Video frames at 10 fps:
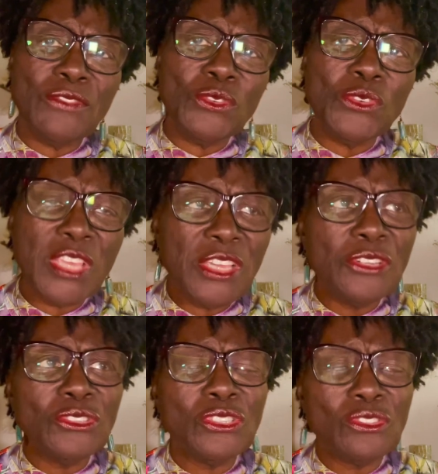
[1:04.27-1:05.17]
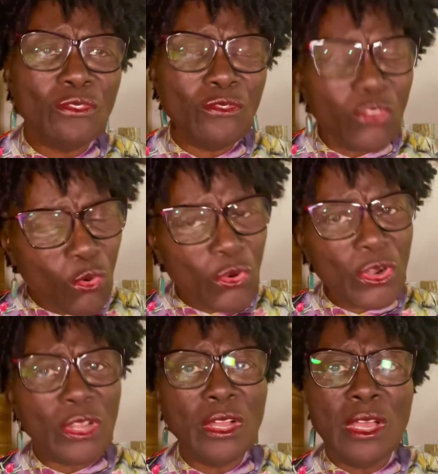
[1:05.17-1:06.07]
few years
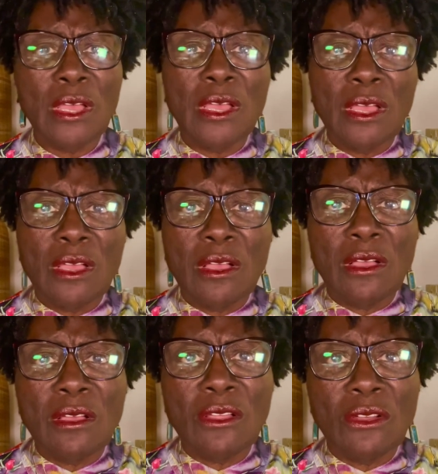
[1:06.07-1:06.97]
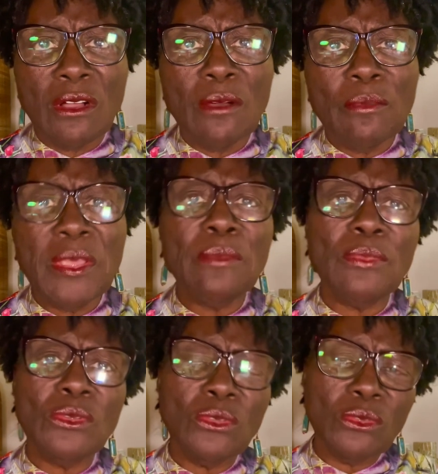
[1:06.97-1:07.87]
for
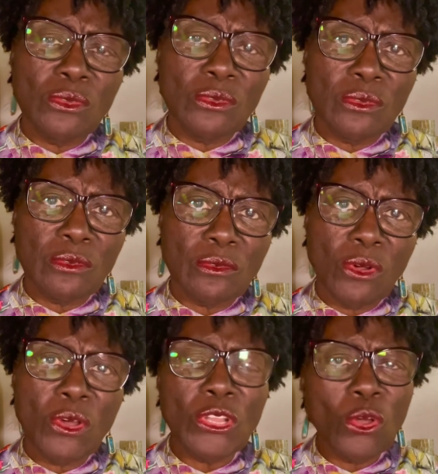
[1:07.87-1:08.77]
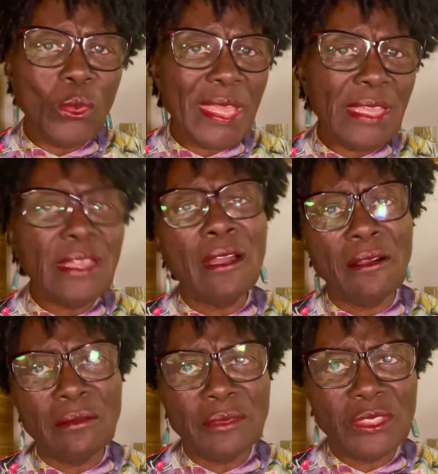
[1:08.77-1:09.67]
people on low
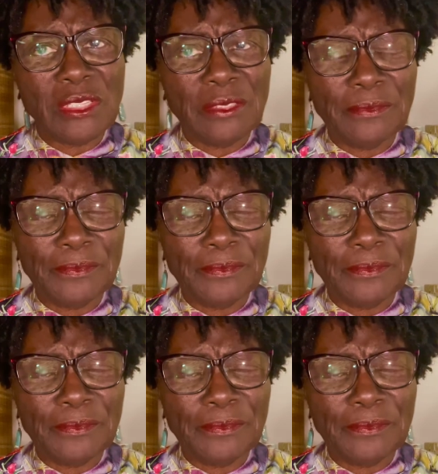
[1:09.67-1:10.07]
incomes.